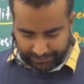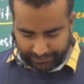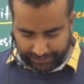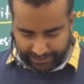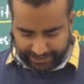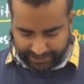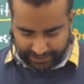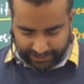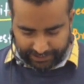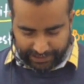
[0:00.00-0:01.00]
the next
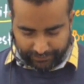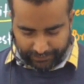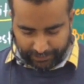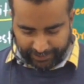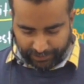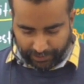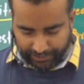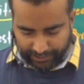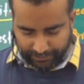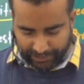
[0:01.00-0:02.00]
thing that we'll be
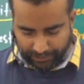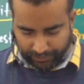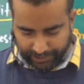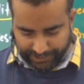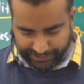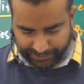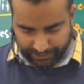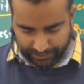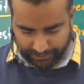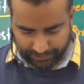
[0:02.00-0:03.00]
talking about is
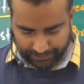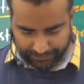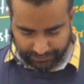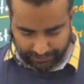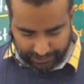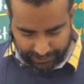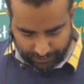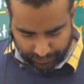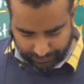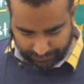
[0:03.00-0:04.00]
the
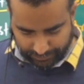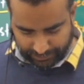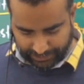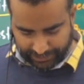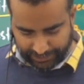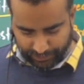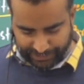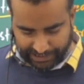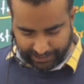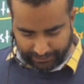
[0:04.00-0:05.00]
new other
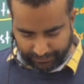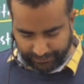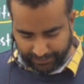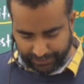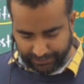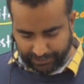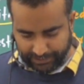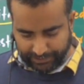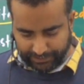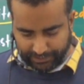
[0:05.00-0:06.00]
news item,
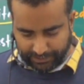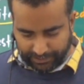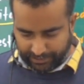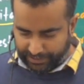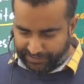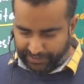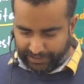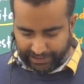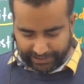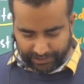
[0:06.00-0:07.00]
is
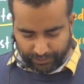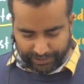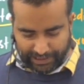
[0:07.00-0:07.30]
related to the